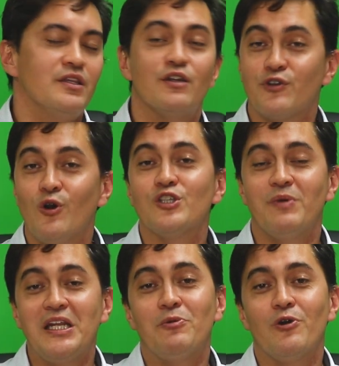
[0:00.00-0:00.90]
There are, of course,
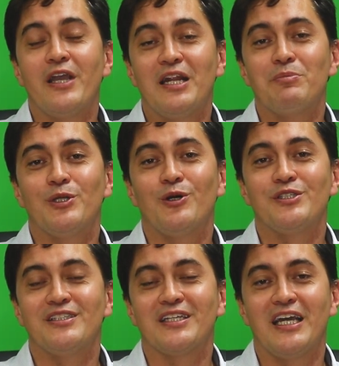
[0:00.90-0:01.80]
many more
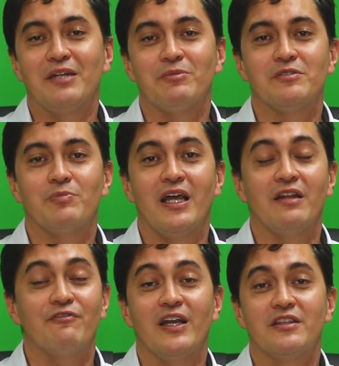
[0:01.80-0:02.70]
cannabinoids in the cannabis
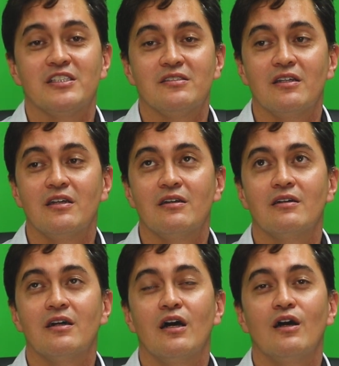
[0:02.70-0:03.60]
plant. In fact, there's
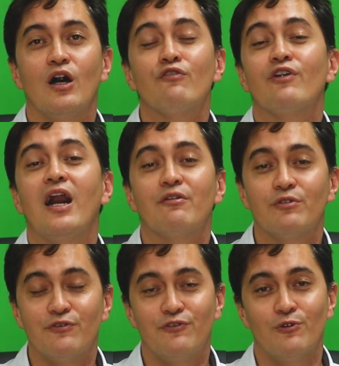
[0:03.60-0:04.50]
over
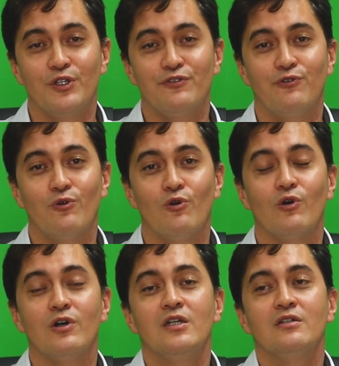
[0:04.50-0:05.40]

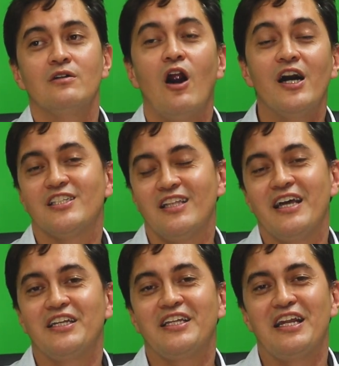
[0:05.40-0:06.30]
144
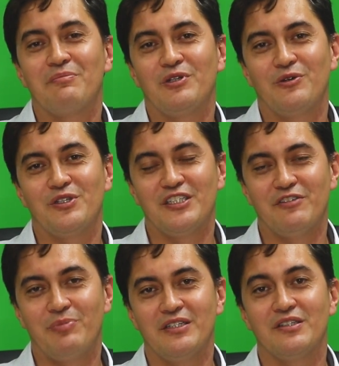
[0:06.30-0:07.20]
isolated cannabinoids that
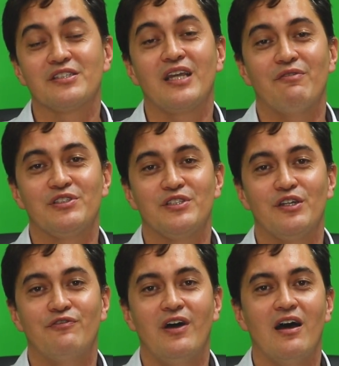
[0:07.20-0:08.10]
have been discovered
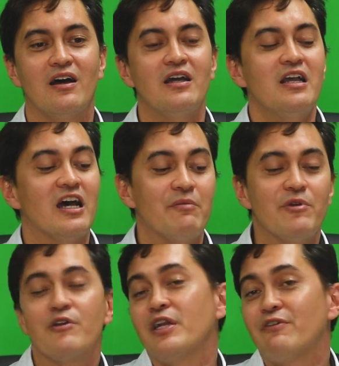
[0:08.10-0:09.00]
so far, and a
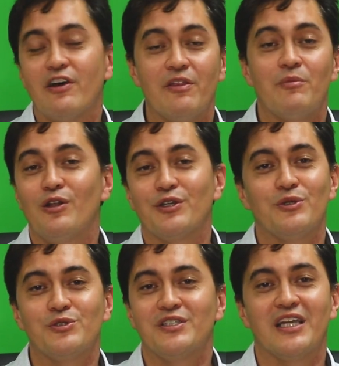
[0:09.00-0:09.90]
myriad of other
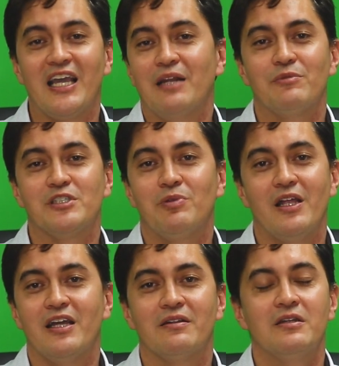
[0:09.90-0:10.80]
molecules in the cannabis
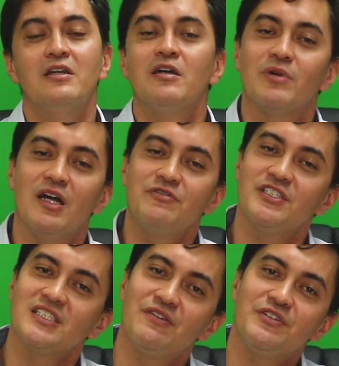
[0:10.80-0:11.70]
plant. But I've
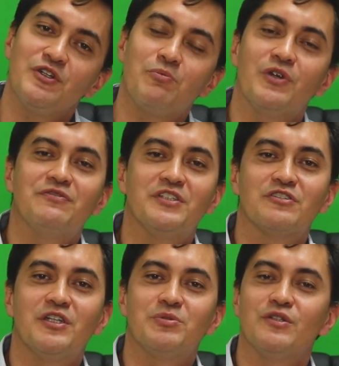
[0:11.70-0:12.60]
just given you a brief
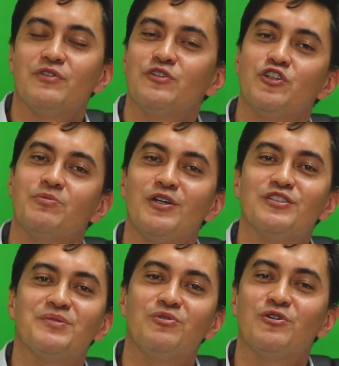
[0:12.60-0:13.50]
description of the two
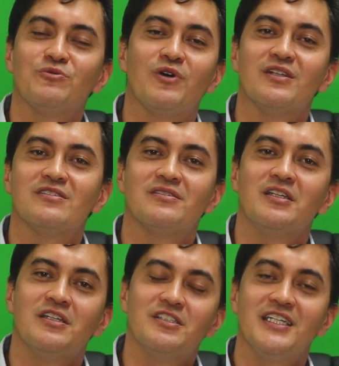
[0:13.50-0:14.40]
most important ones,
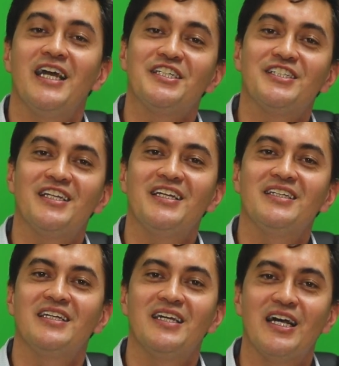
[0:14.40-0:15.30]

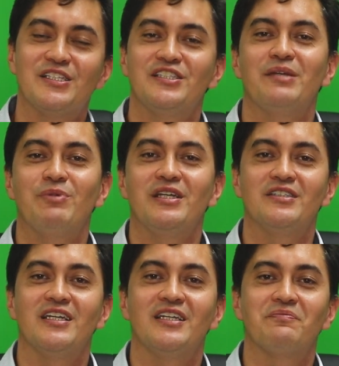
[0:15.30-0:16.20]
THC and
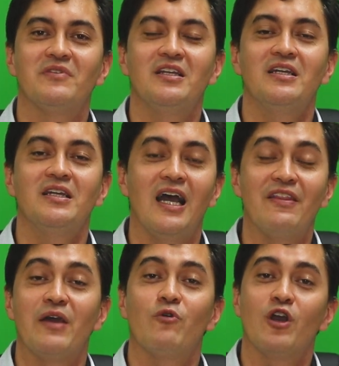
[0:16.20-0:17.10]
CBD,
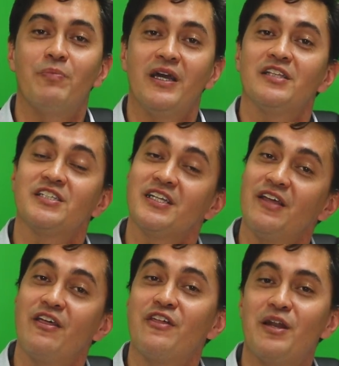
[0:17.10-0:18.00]
and they work better
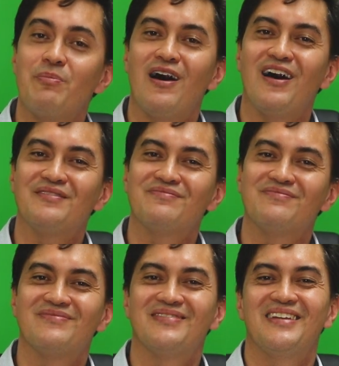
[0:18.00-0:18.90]
together than apart.
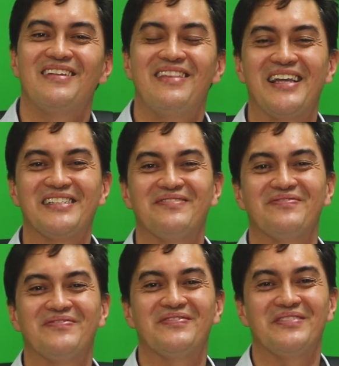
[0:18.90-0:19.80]
Thanks.
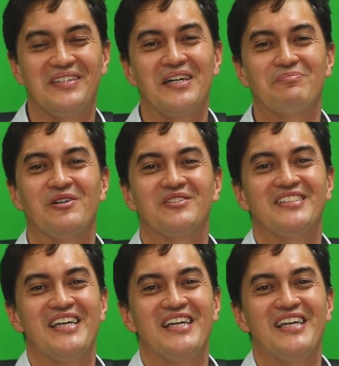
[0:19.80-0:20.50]
I'm Dr.